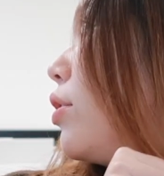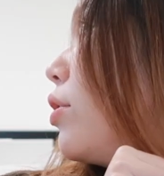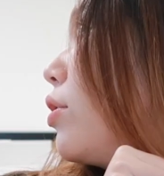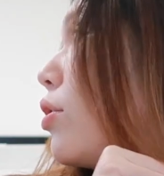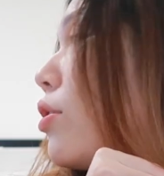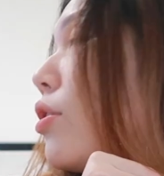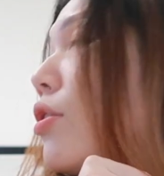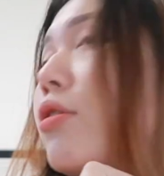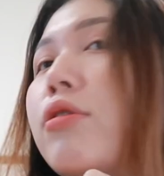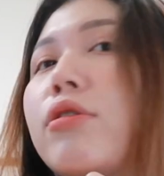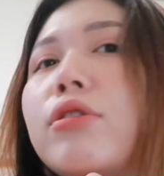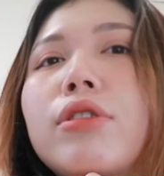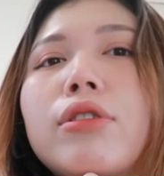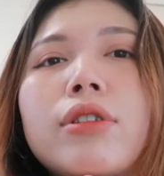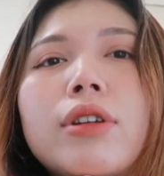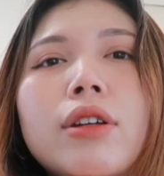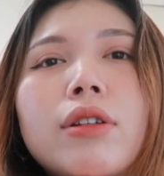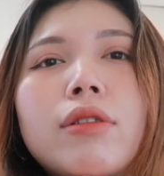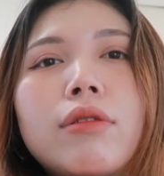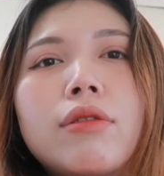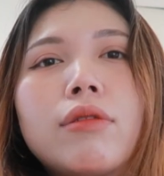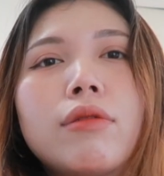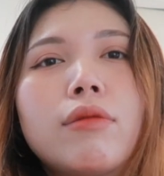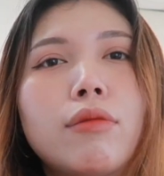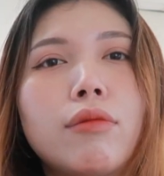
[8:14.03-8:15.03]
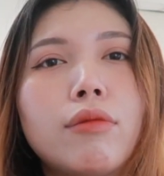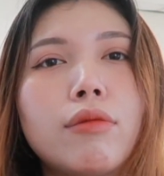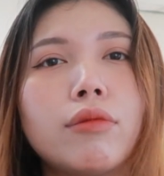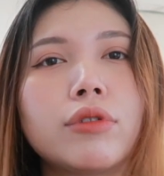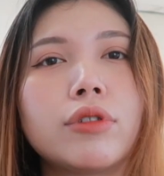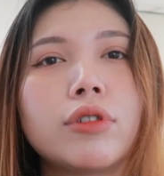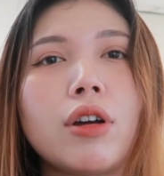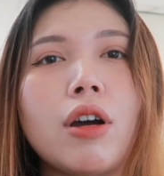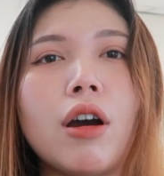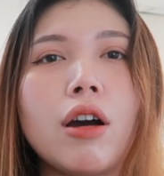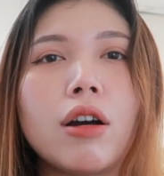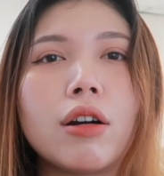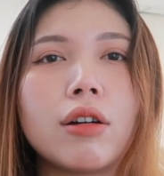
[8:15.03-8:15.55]
so you can
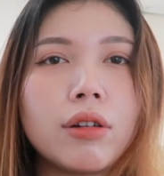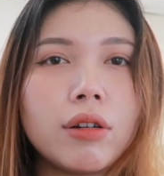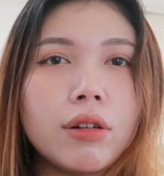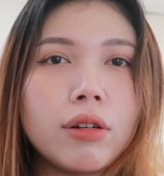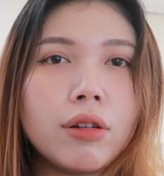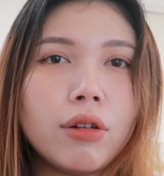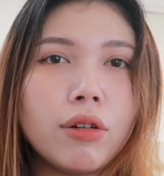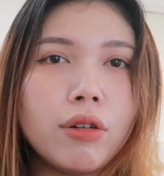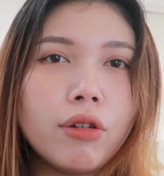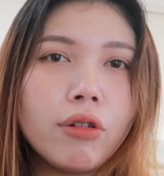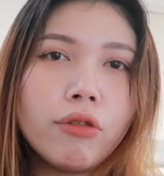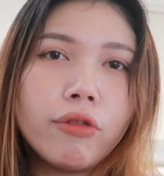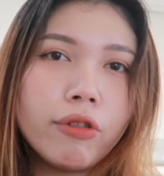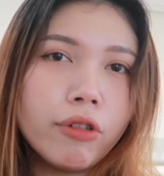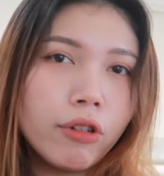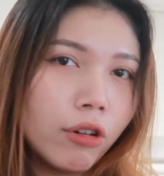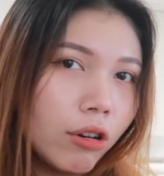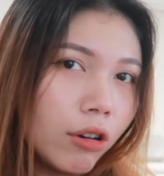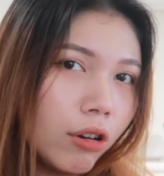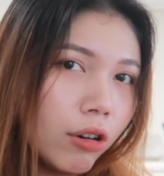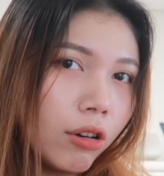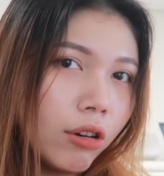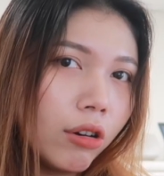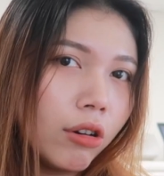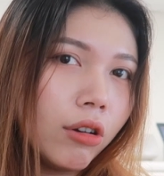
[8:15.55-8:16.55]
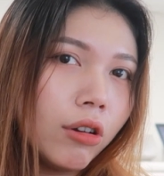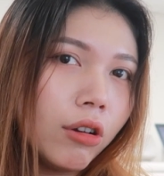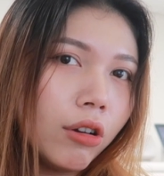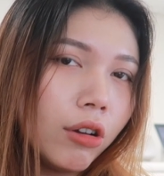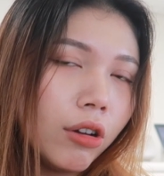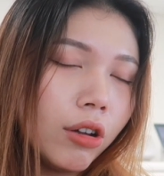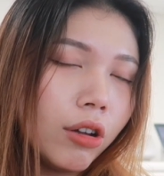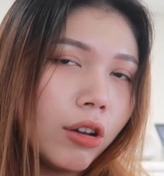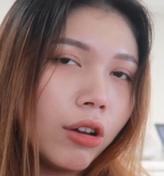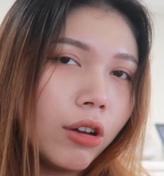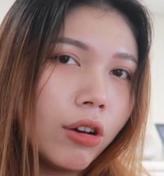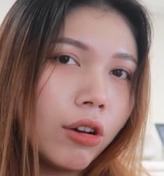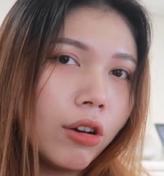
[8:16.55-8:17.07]
talk over
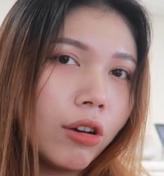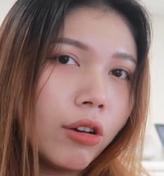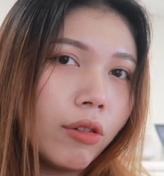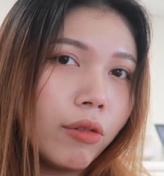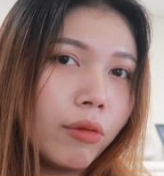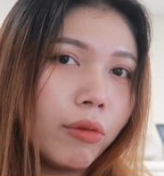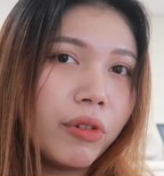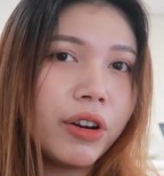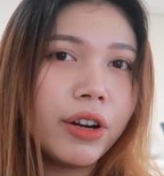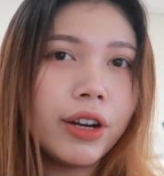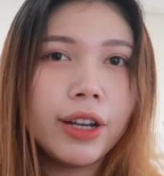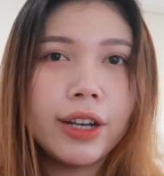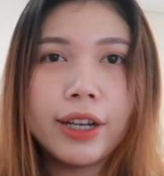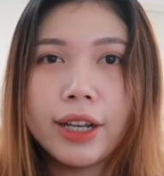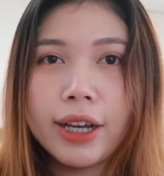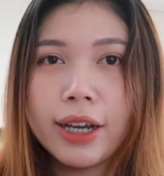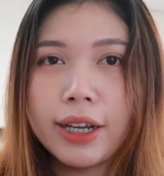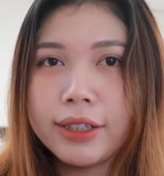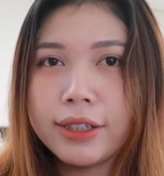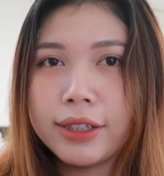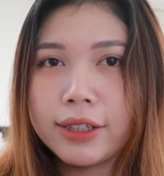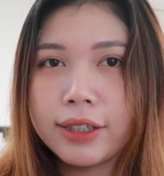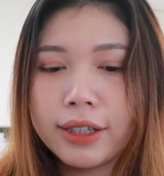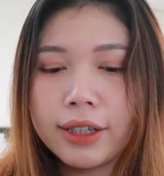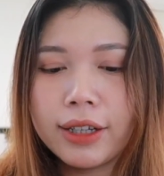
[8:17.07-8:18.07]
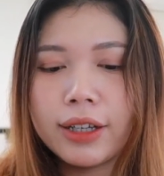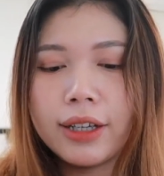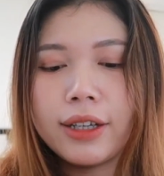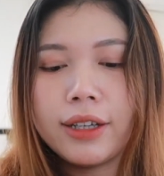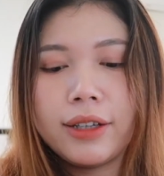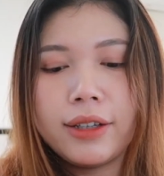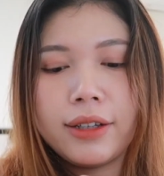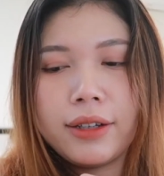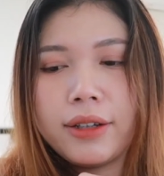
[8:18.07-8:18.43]
really nicely.